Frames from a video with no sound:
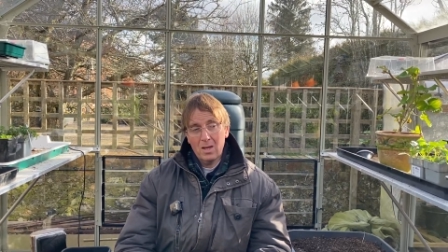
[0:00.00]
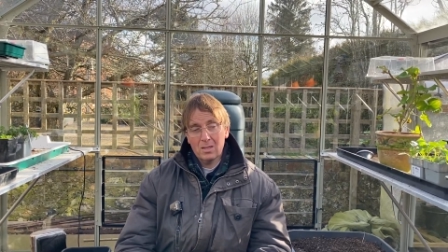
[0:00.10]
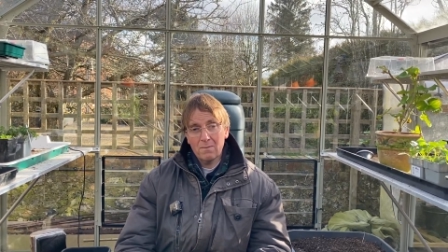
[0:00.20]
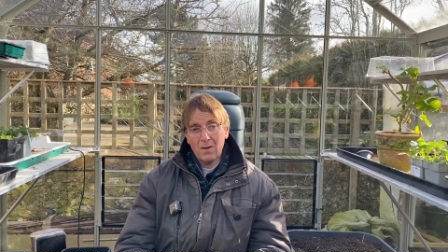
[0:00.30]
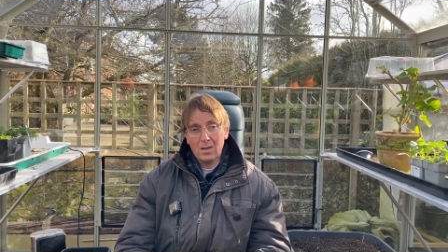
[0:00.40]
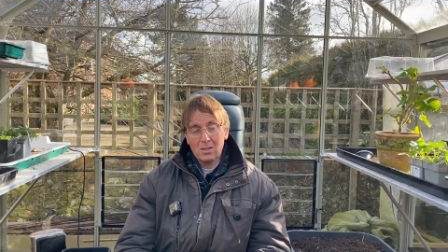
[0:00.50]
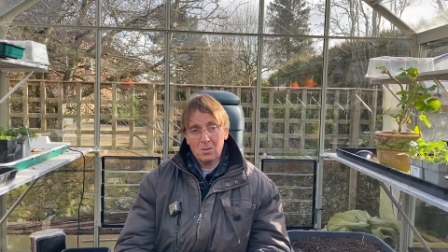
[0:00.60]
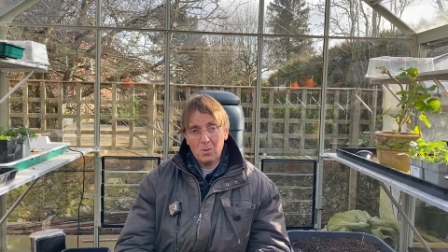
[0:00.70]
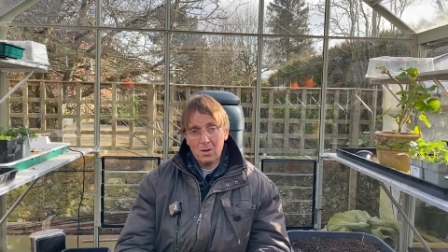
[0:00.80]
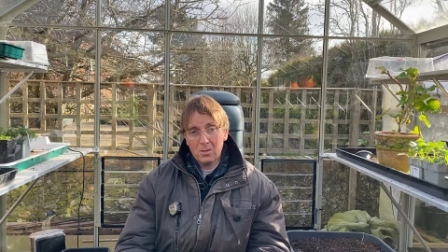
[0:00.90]
its effects
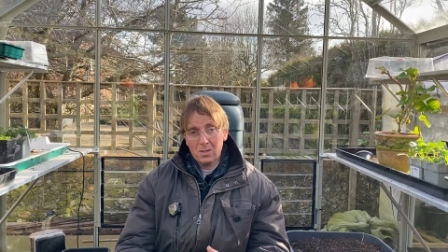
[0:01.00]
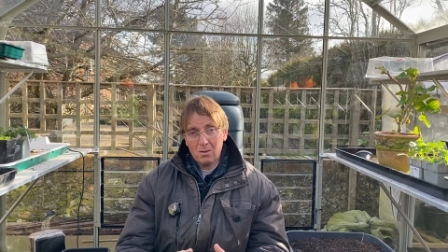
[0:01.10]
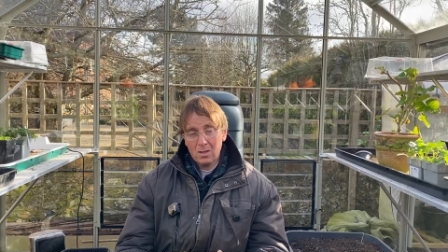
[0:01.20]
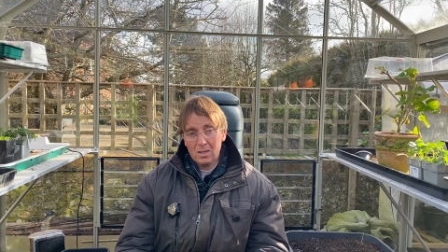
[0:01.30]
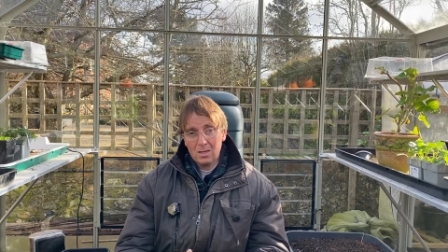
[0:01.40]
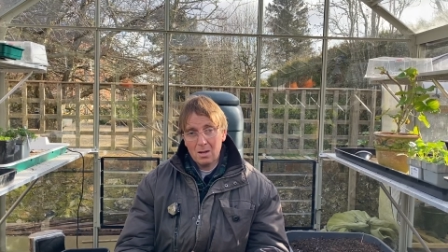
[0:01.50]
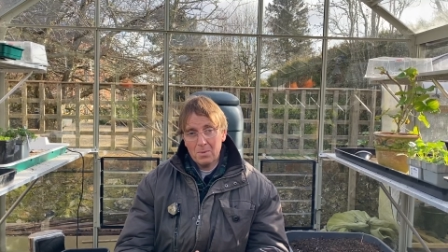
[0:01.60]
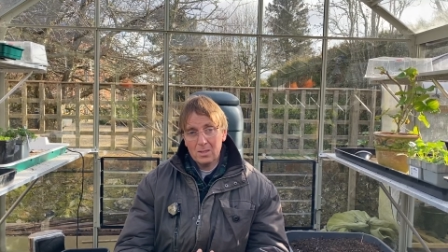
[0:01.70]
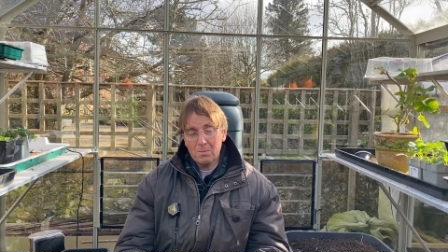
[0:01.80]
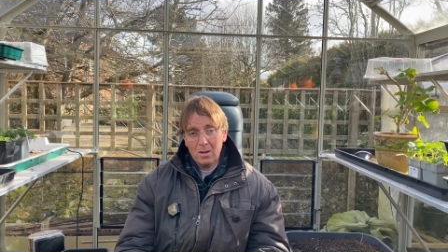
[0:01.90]
as well. So things like
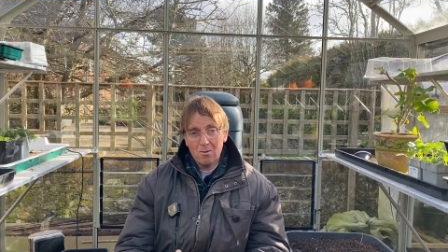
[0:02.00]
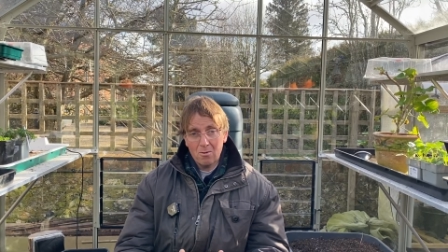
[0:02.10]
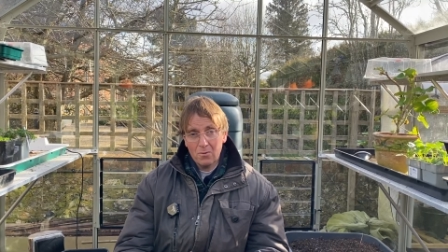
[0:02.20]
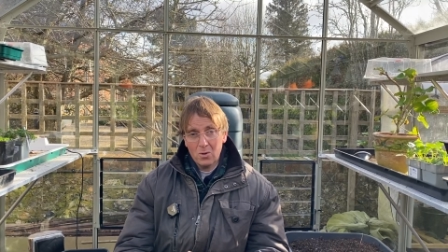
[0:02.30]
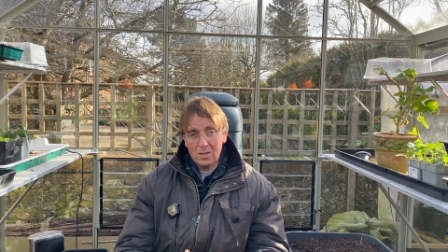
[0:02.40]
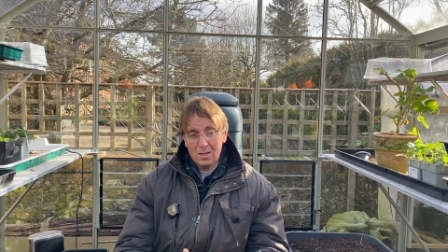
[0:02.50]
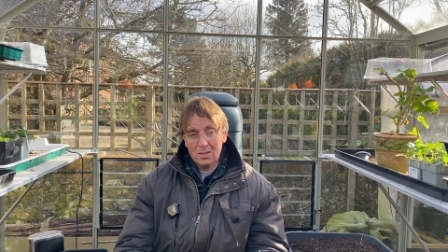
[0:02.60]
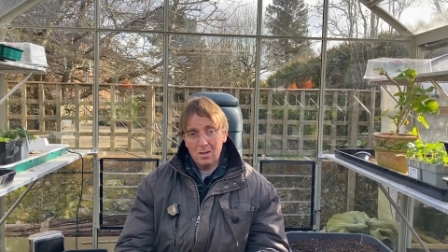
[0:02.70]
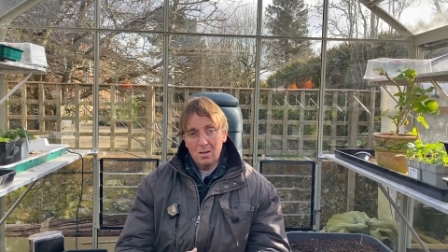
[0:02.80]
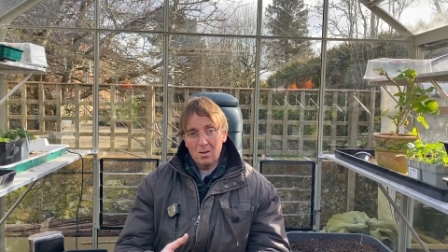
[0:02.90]
bitter pit are avoided,
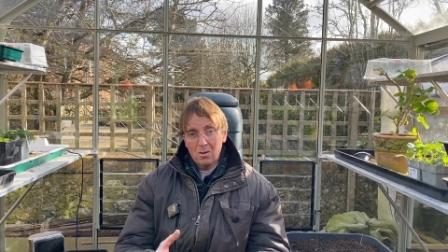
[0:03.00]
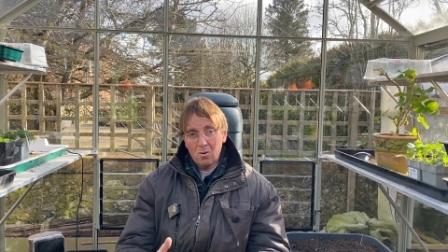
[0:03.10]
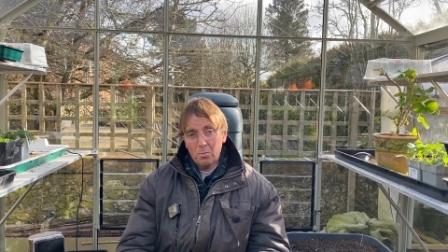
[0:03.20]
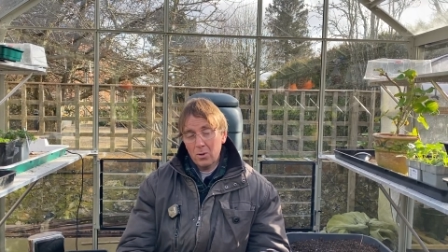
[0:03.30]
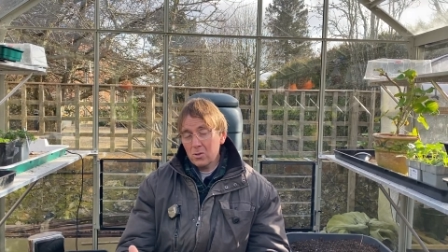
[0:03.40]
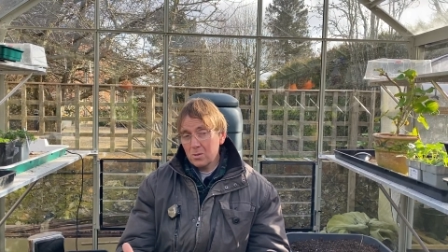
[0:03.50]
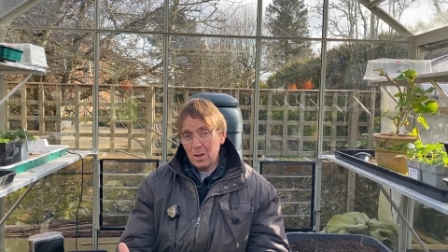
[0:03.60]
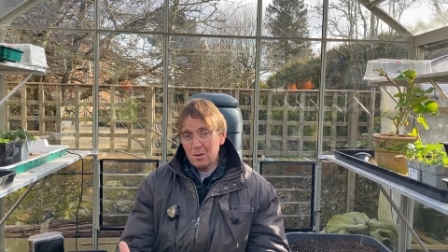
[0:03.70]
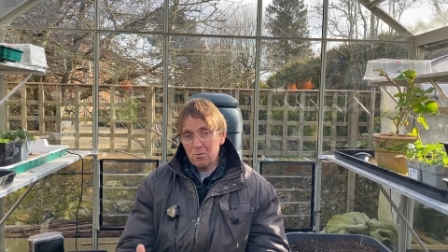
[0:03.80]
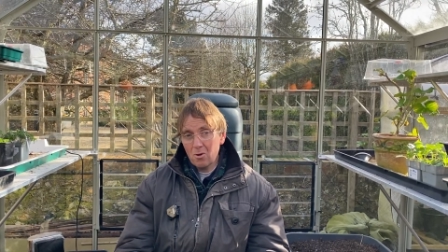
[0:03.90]
or blossom
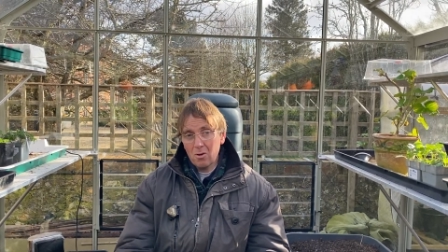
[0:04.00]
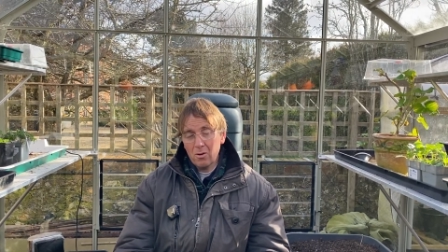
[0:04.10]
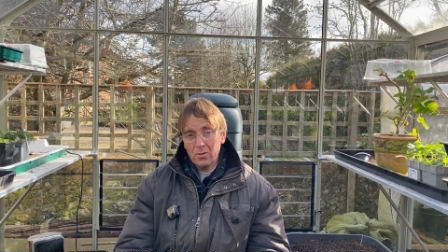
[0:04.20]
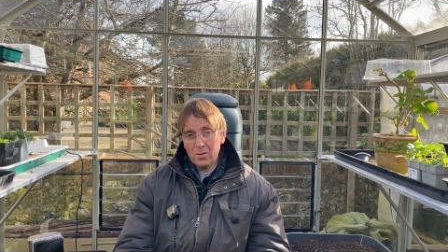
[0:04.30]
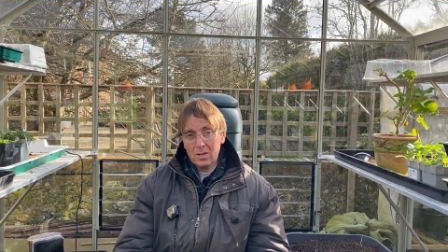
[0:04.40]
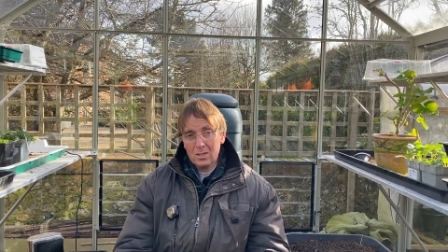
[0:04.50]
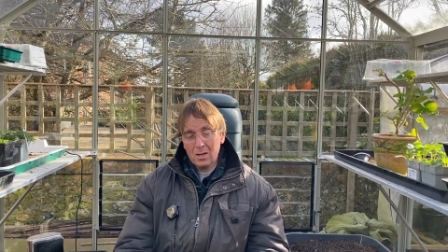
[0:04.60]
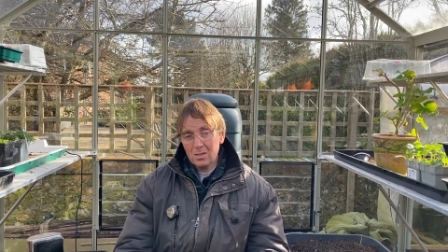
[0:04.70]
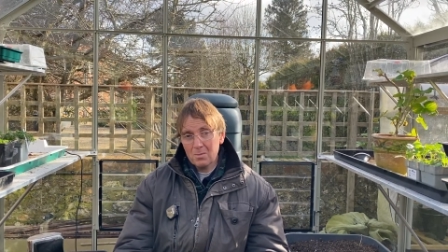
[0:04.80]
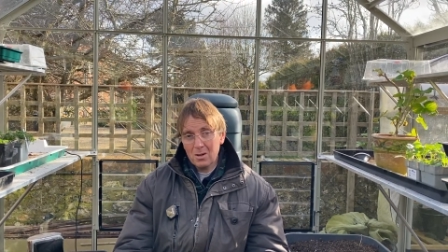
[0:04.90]
end rot on things
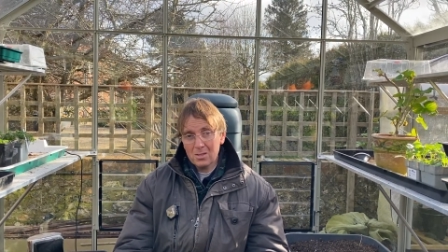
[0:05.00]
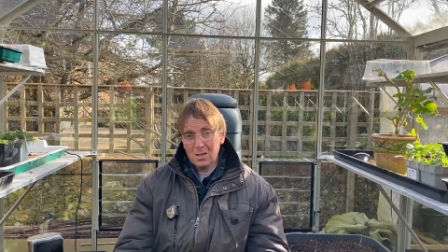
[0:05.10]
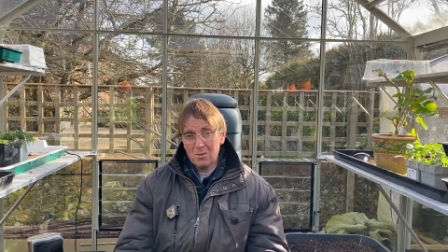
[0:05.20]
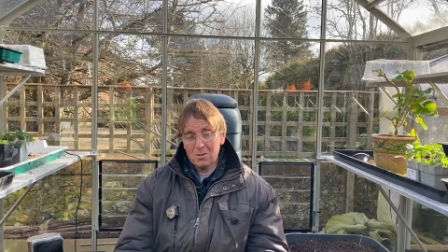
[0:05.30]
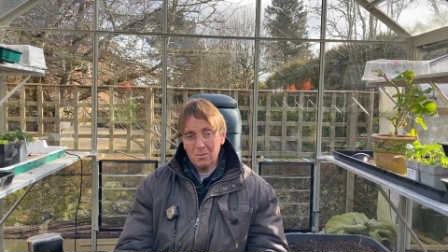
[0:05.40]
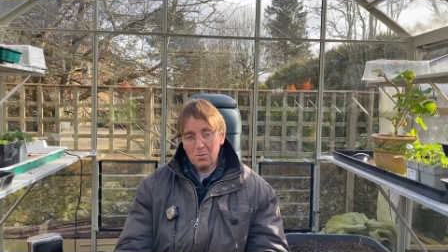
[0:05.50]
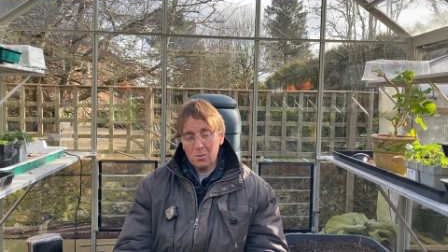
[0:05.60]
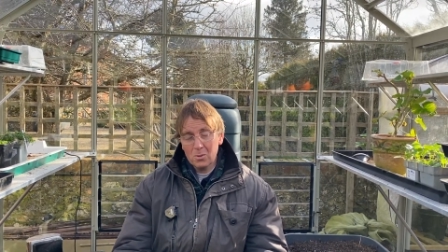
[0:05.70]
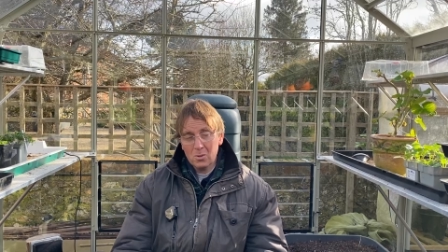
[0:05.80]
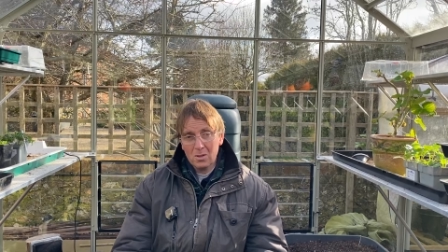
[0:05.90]
like tomatoes, if we
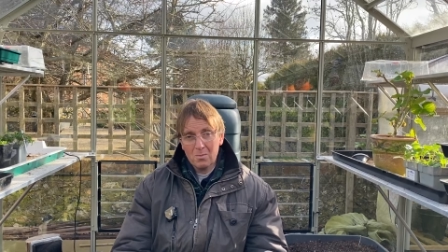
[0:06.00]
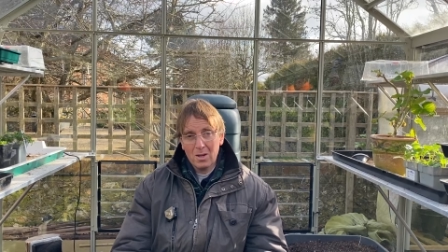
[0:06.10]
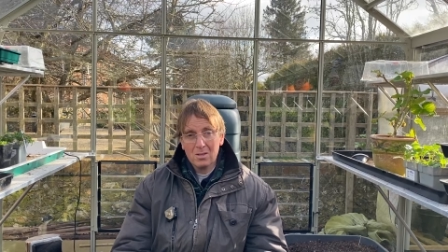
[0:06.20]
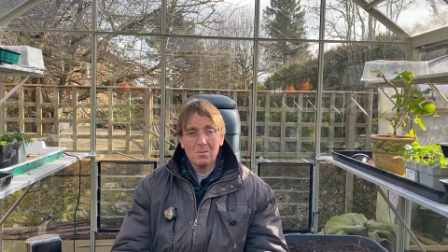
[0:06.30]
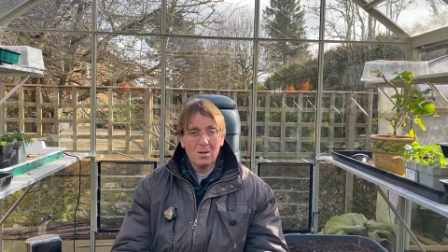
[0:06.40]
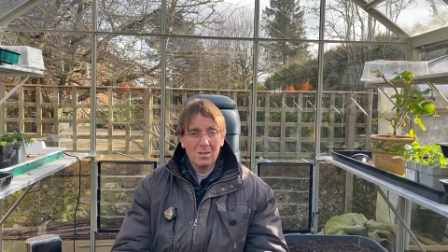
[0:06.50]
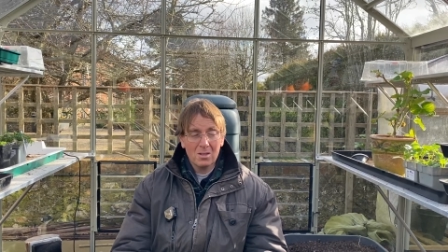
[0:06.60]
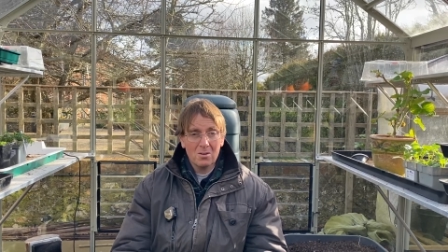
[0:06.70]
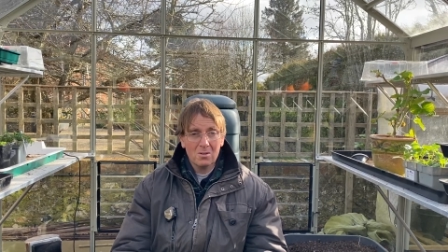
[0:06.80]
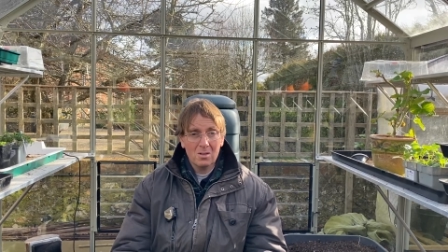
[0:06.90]
were talking about
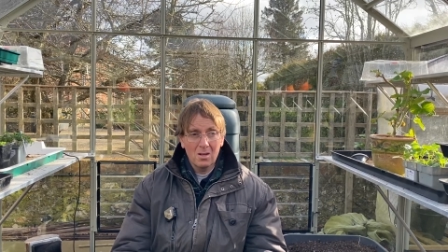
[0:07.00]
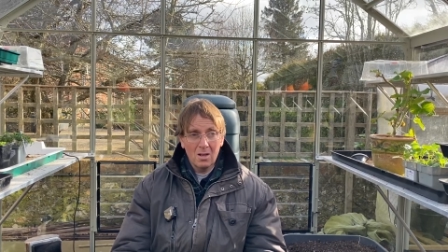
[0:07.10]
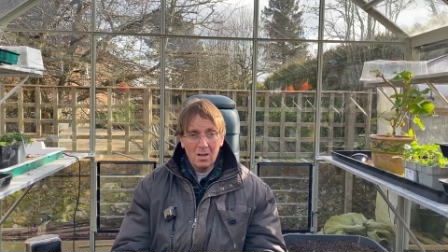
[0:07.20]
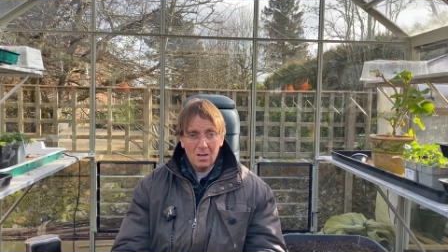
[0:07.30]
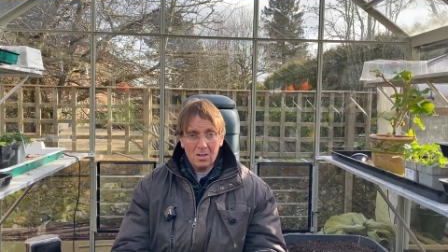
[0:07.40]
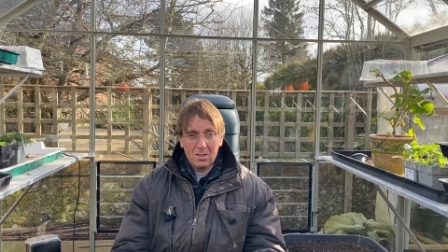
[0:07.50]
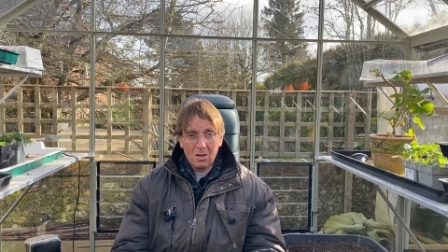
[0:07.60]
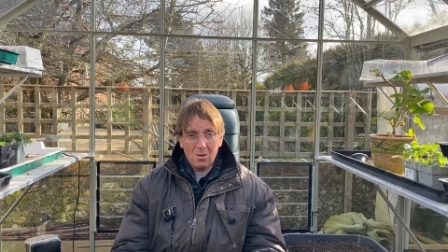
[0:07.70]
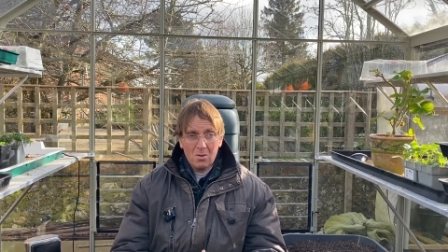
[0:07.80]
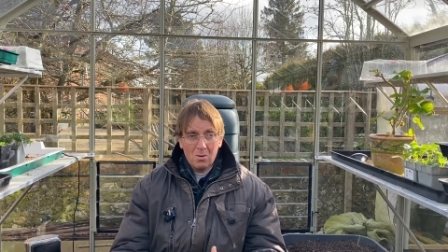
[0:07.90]
tomatoes.
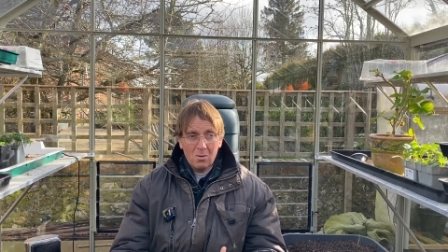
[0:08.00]
So